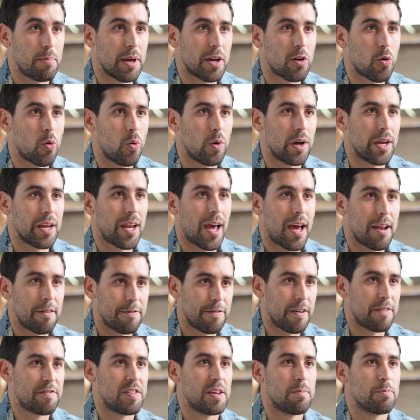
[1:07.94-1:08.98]
Bitcoin and
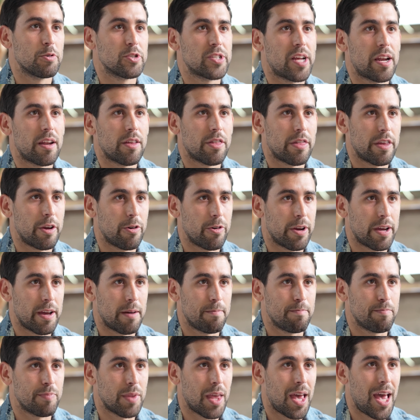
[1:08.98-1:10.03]
50% Ethereum.
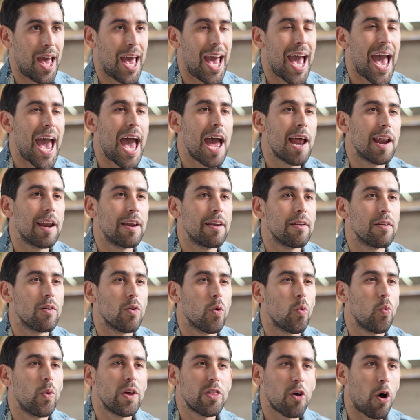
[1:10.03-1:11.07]
And
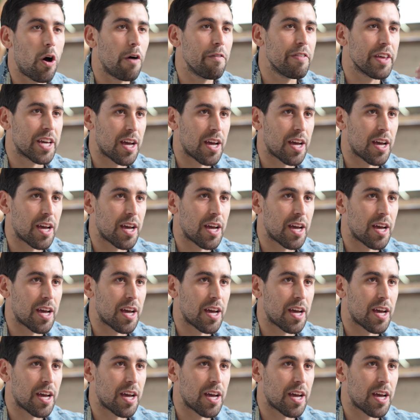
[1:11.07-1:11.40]
with all the